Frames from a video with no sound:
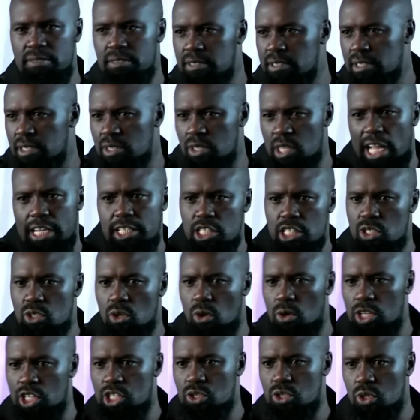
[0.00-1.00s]
That is the only
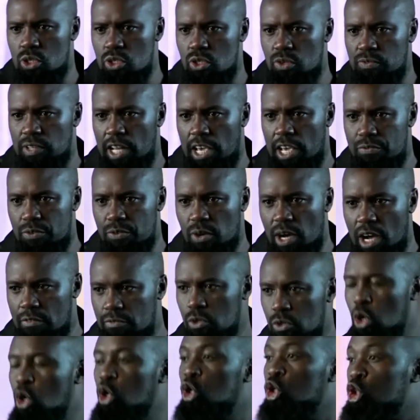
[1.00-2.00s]
source of life you have.
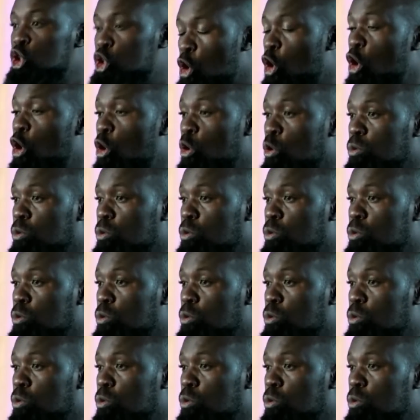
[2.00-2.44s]
Two.